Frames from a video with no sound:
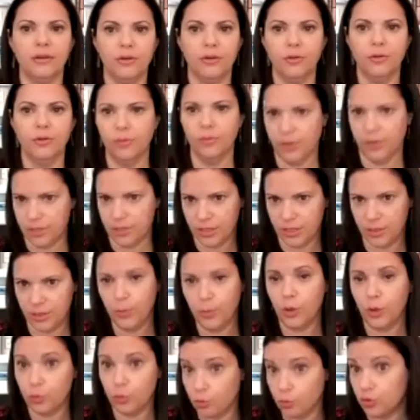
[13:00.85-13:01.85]
who we're
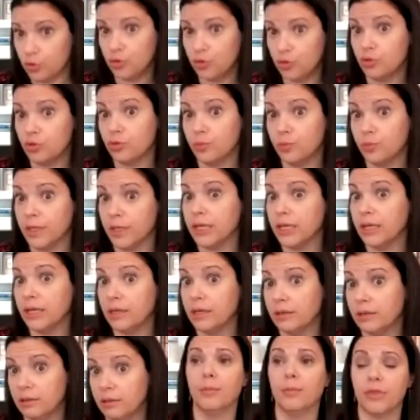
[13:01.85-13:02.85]
supposed to
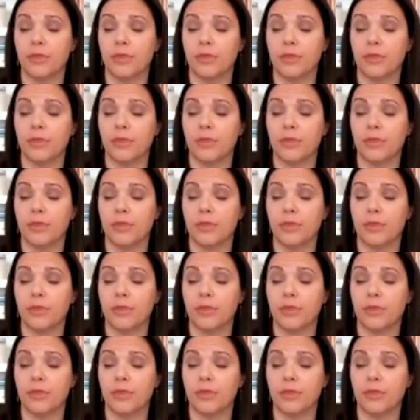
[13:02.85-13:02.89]
be.